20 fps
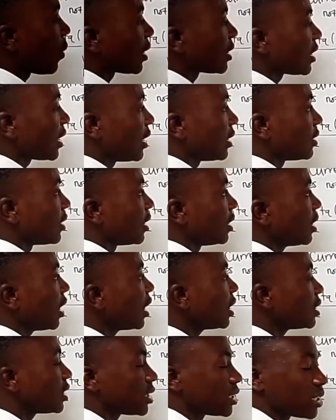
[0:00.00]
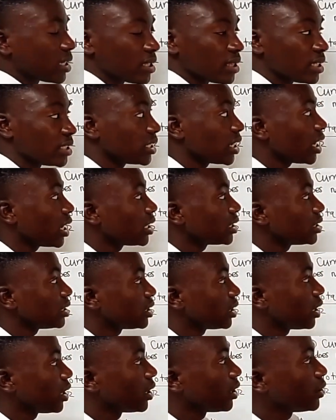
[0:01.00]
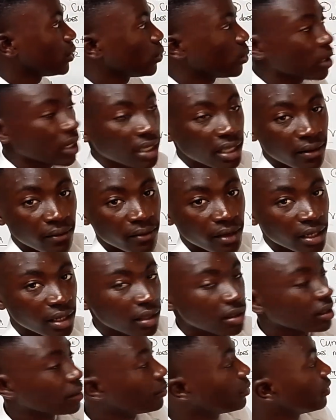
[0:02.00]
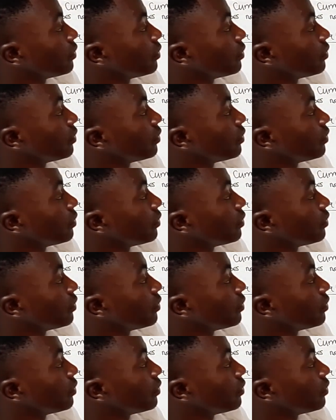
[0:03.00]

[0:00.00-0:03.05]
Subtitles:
what is the charge? The charge you were given in the